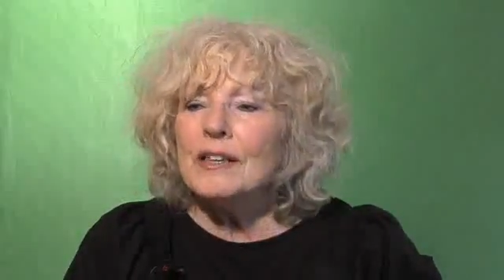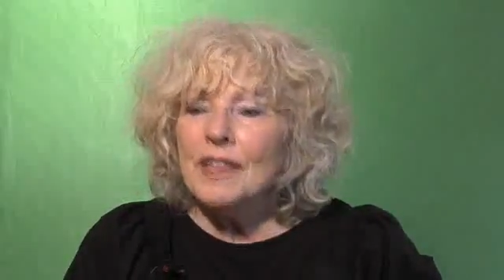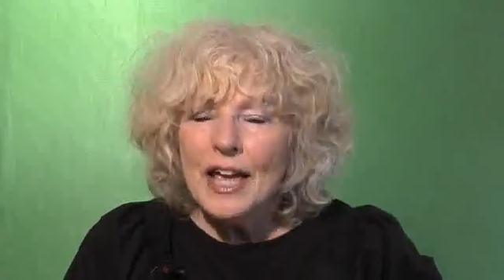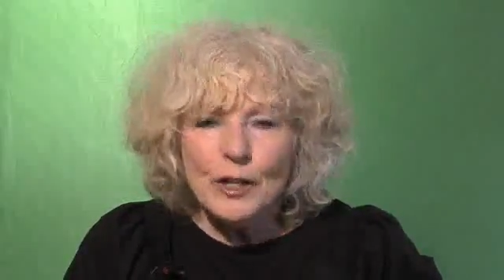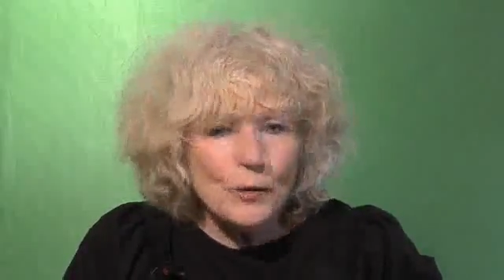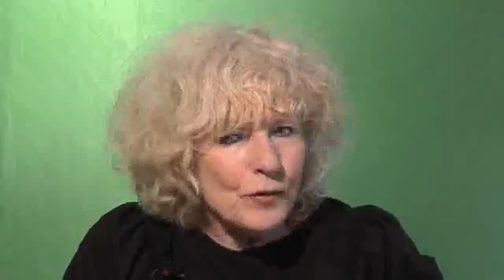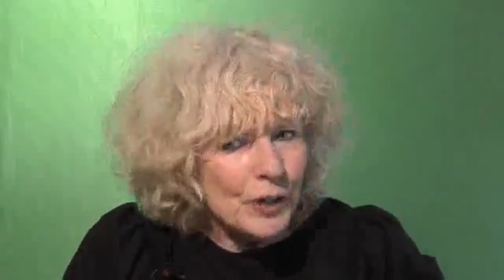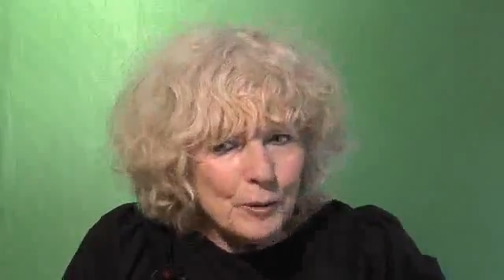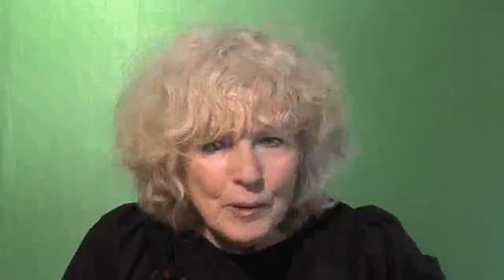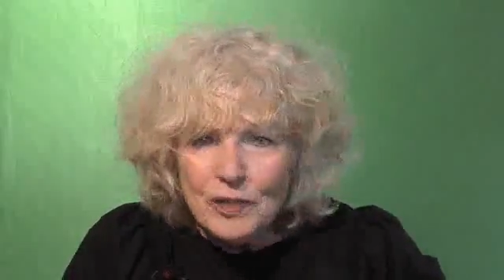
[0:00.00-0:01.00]
Thank you
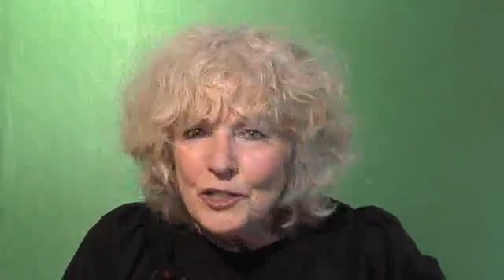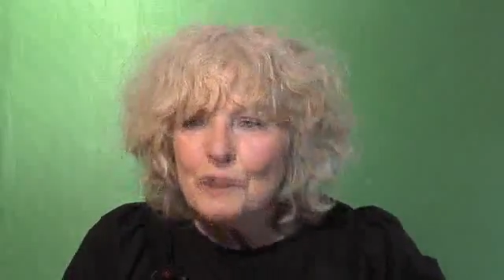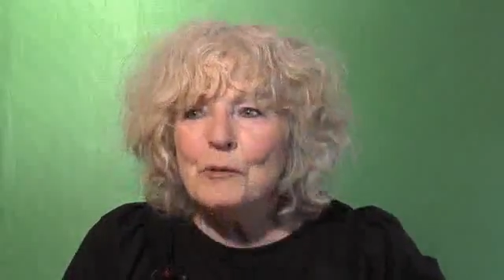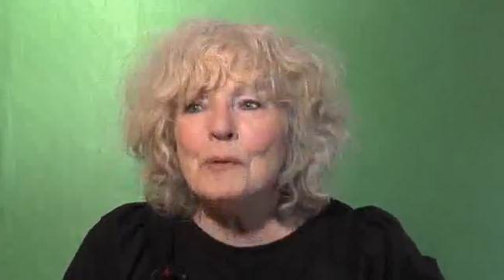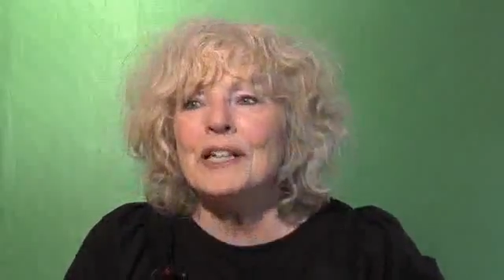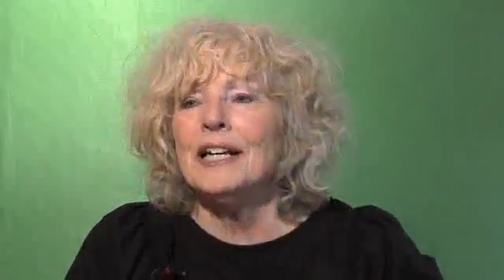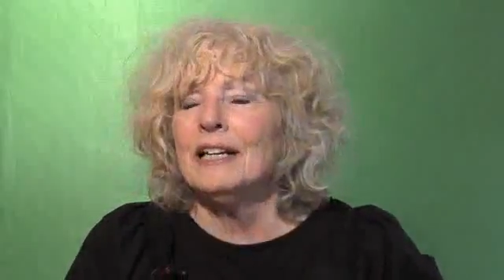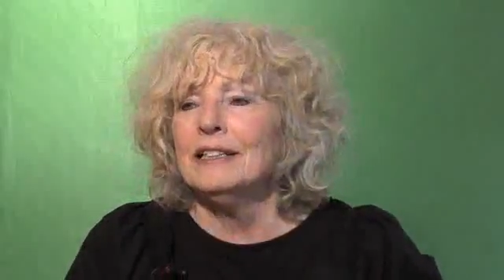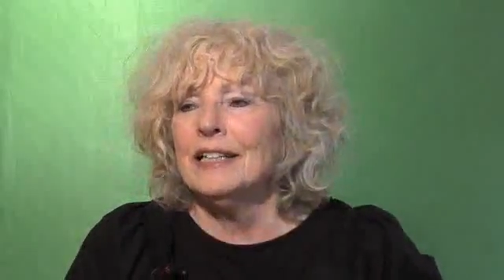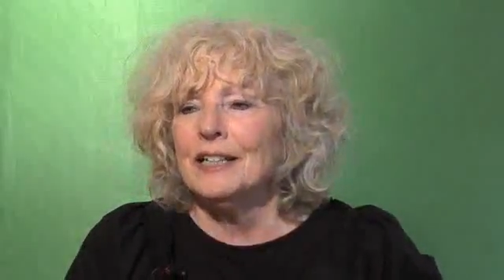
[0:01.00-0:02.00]
very much, everybody
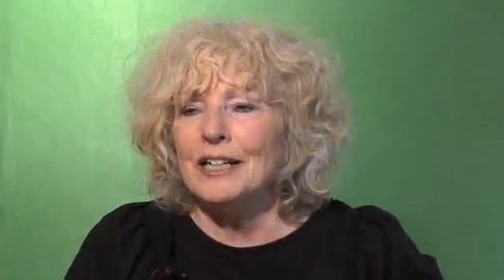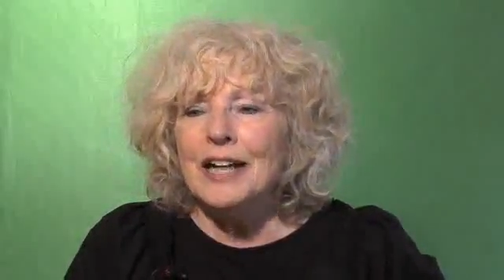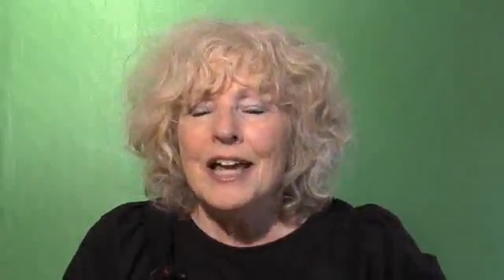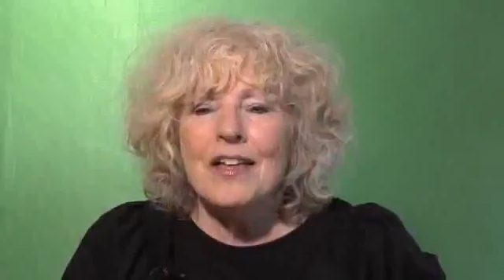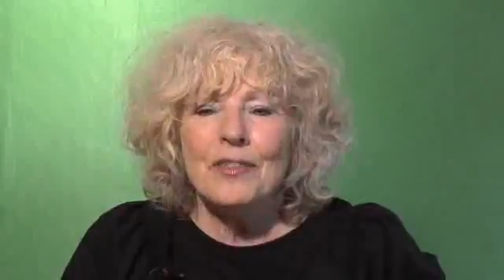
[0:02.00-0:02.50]
out there.